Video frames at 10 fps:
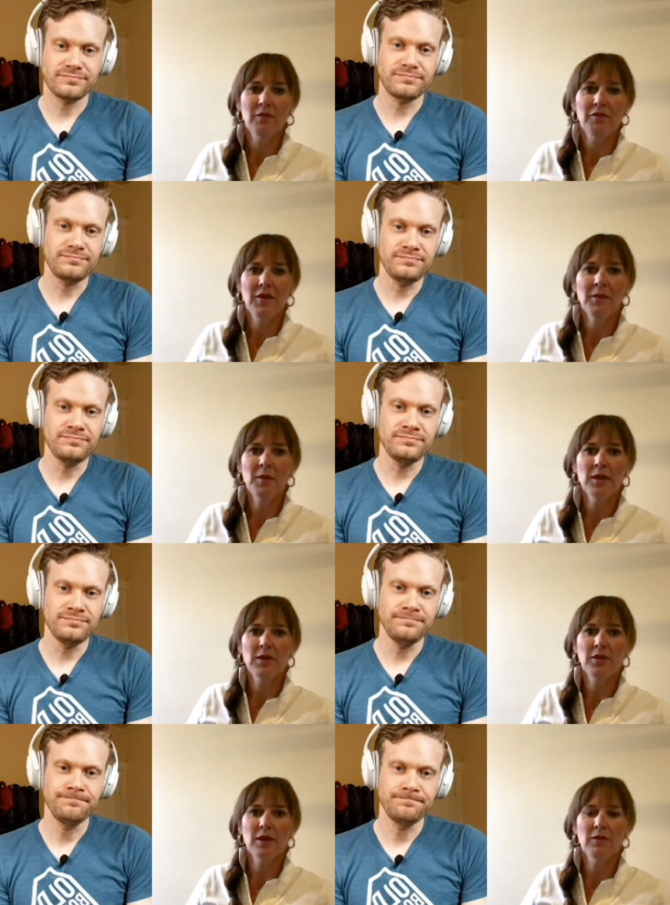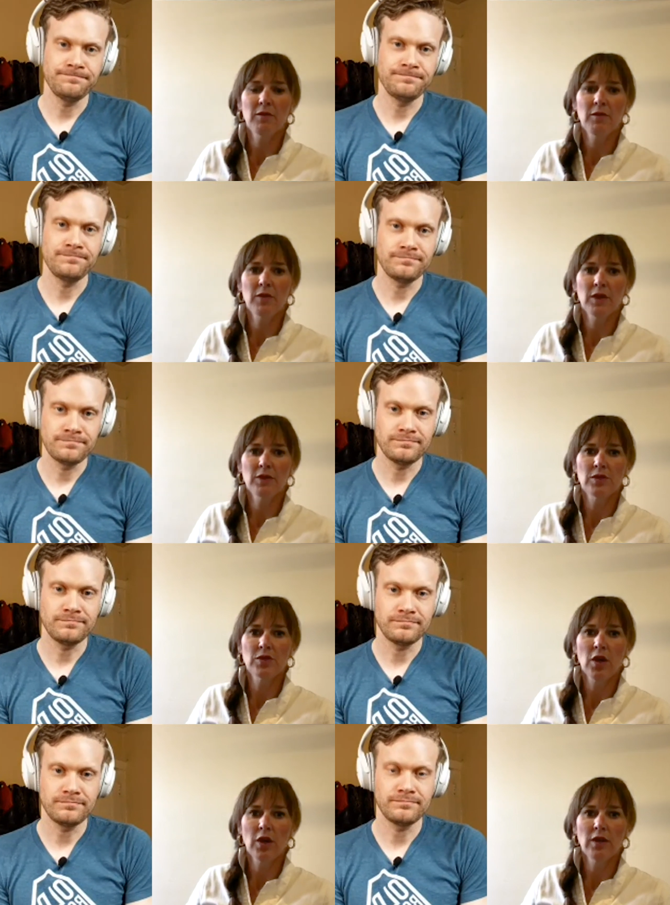Speaker 1: family that that
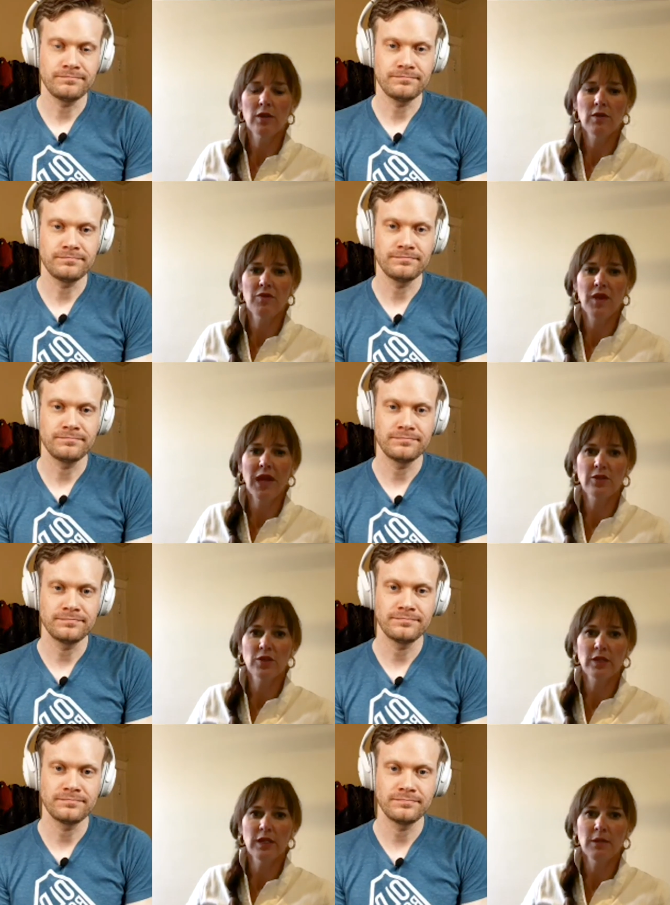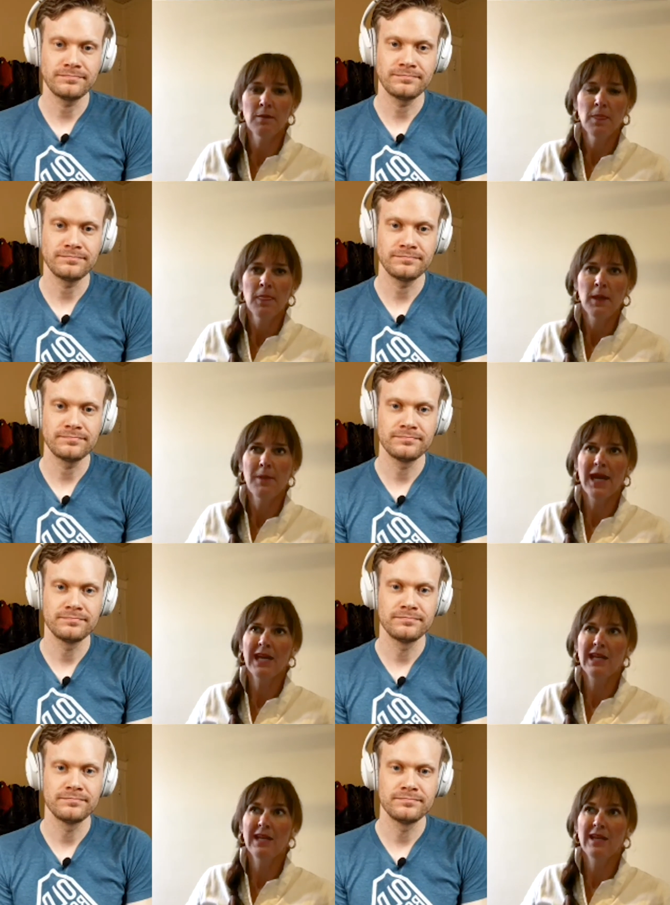started the factory back
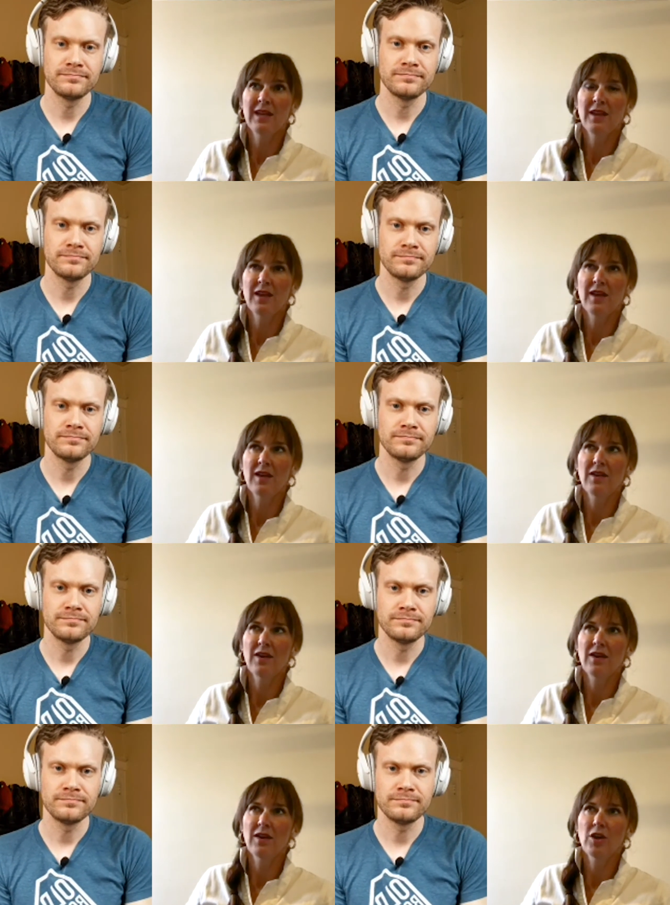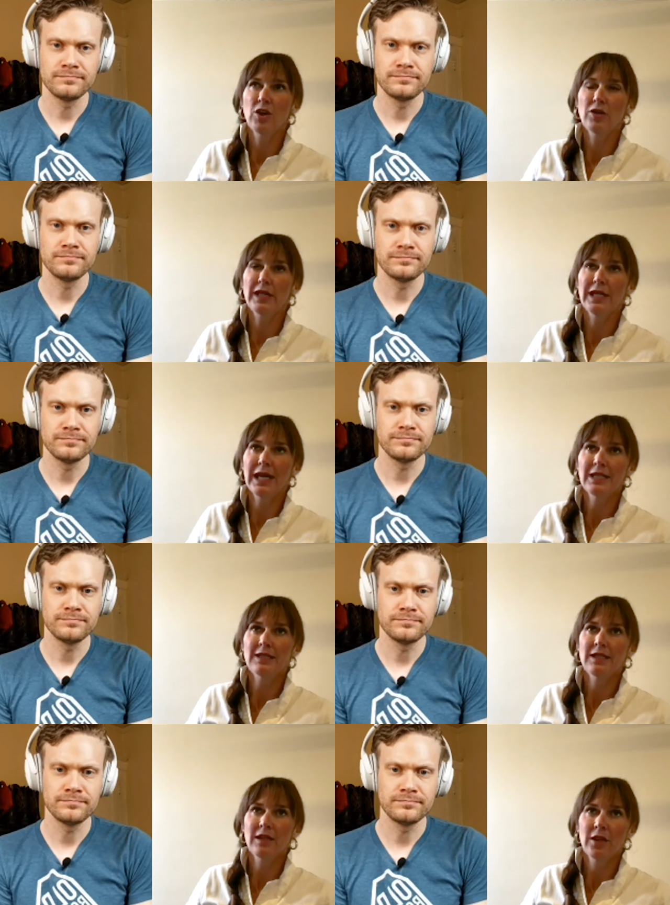in the early
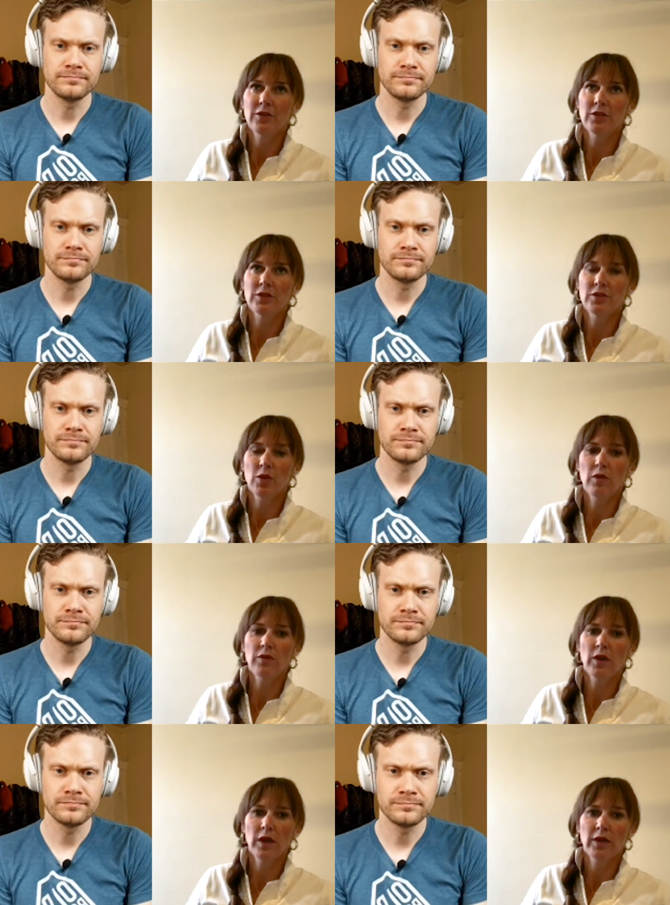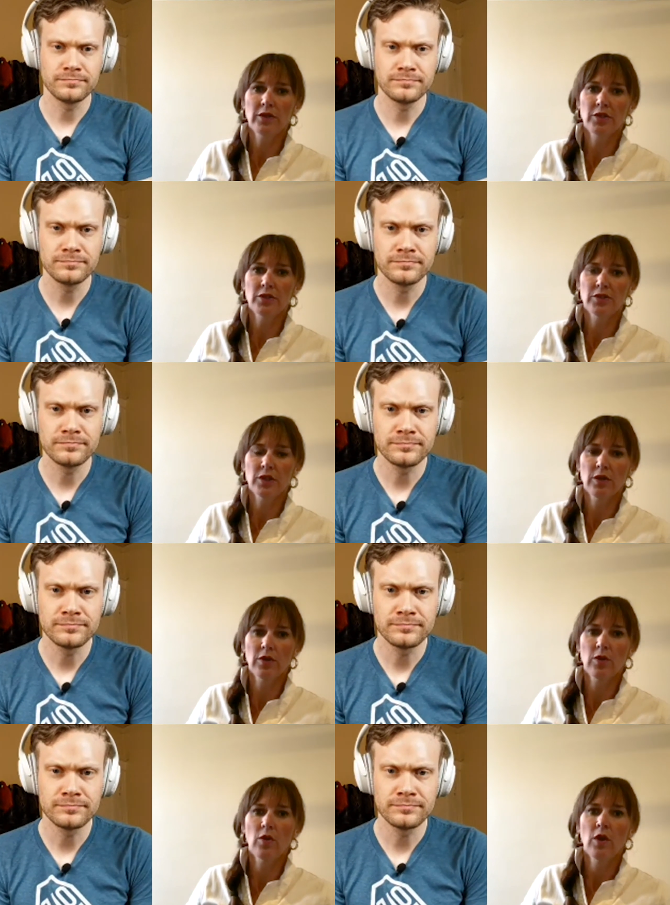1900s, so over 100 years ago,
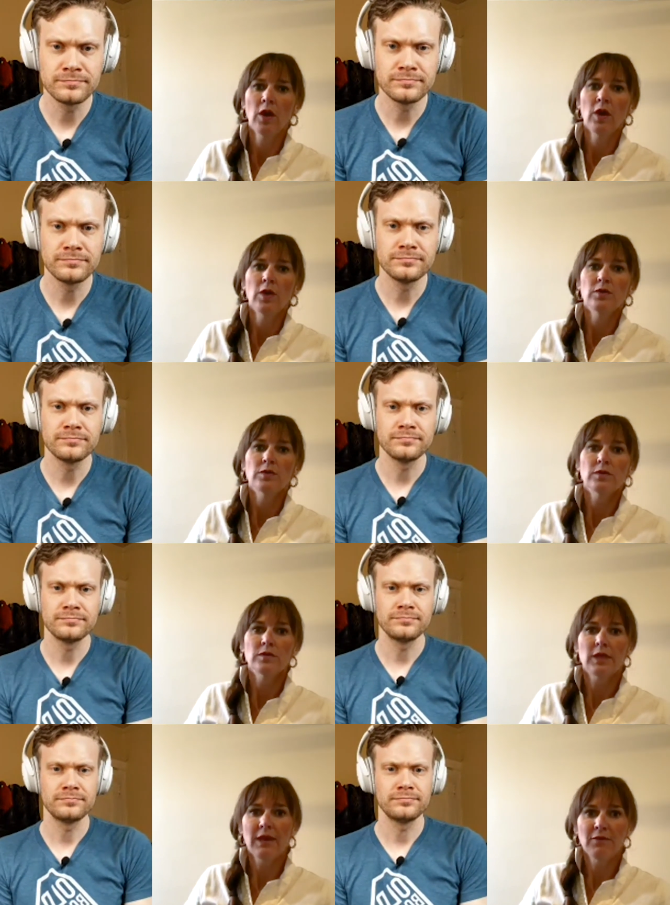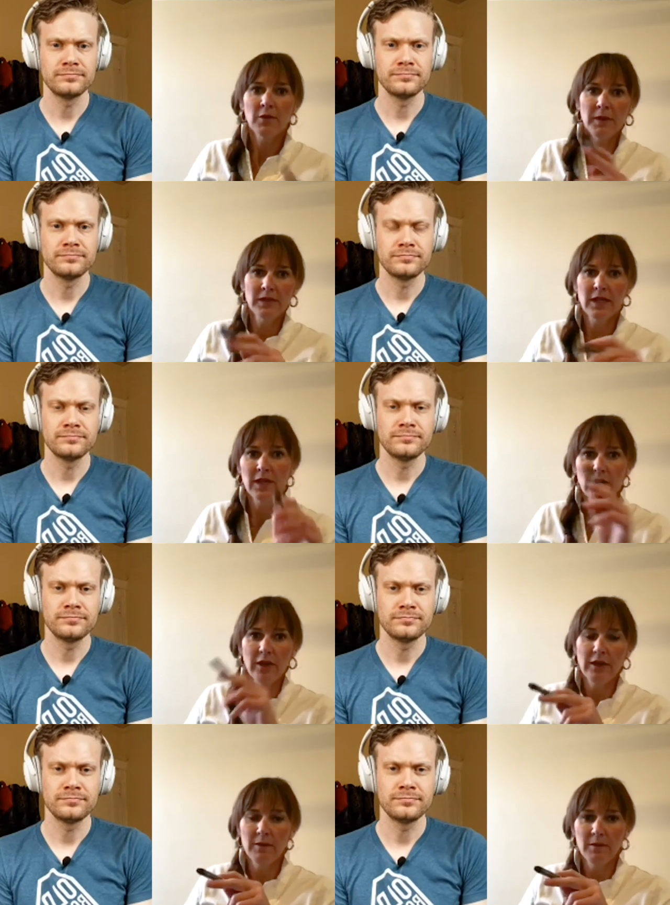came from the tannery
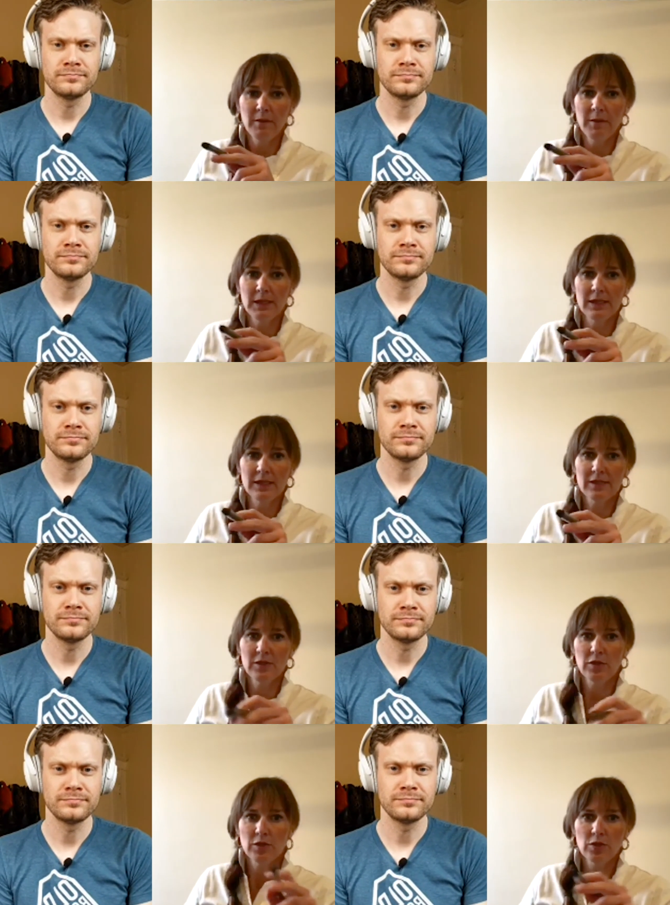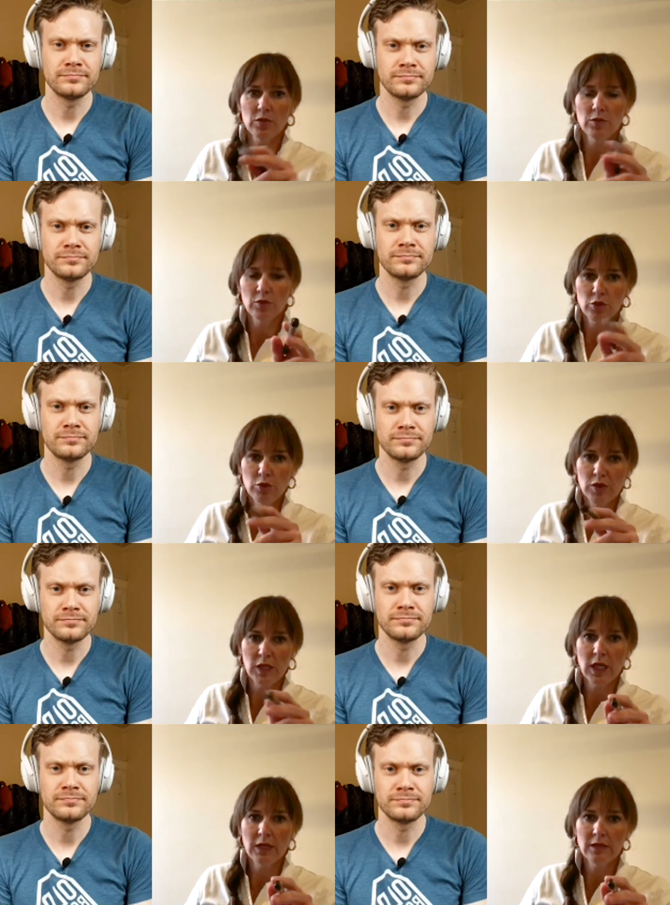business. So the two two
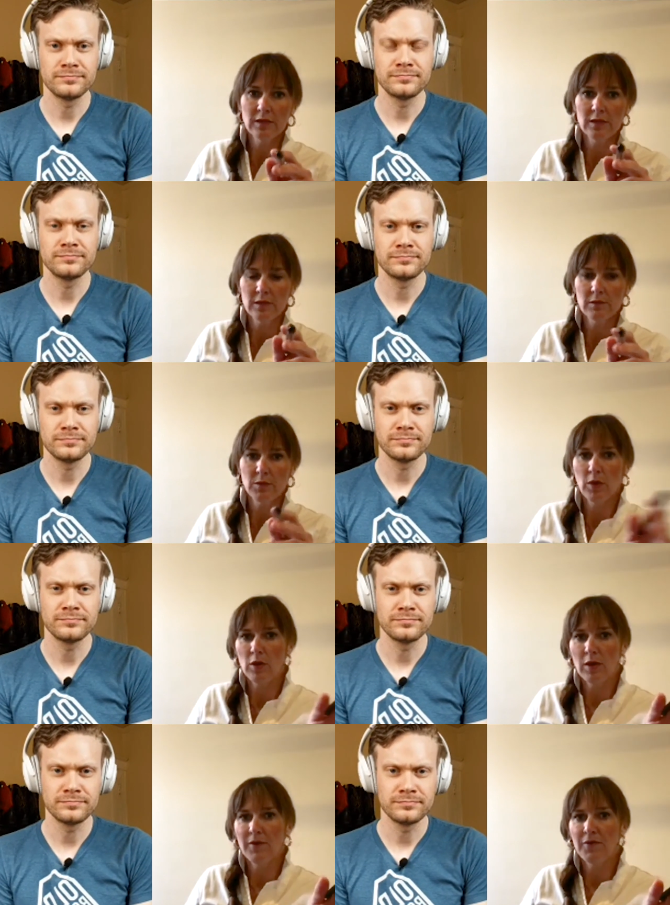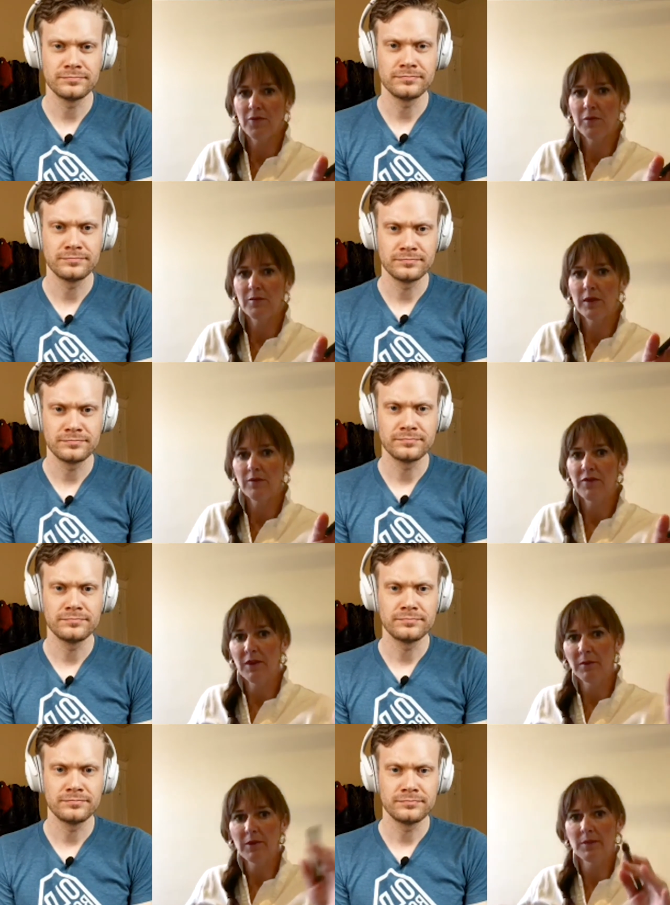sons broke off from the family
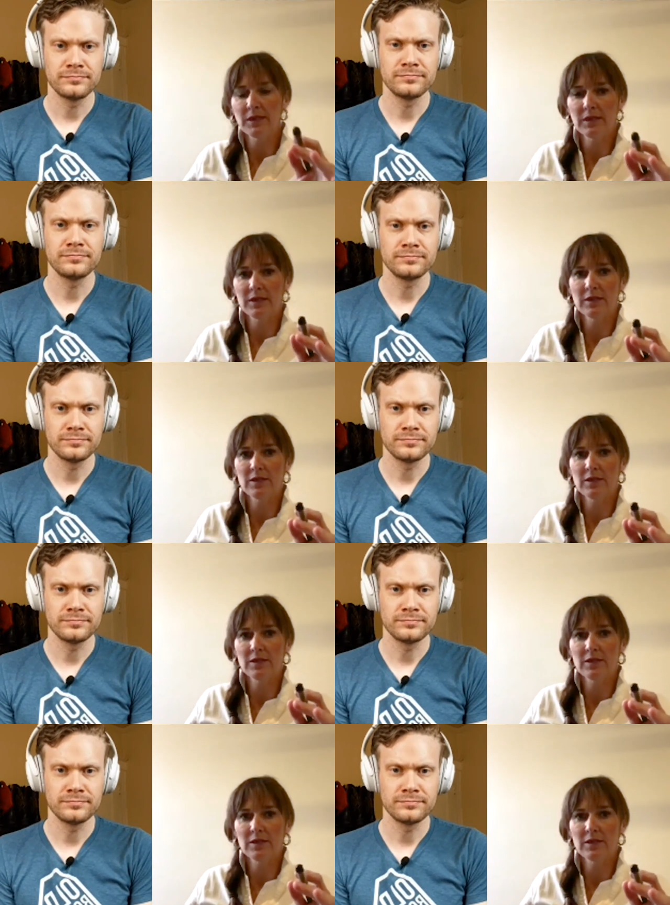business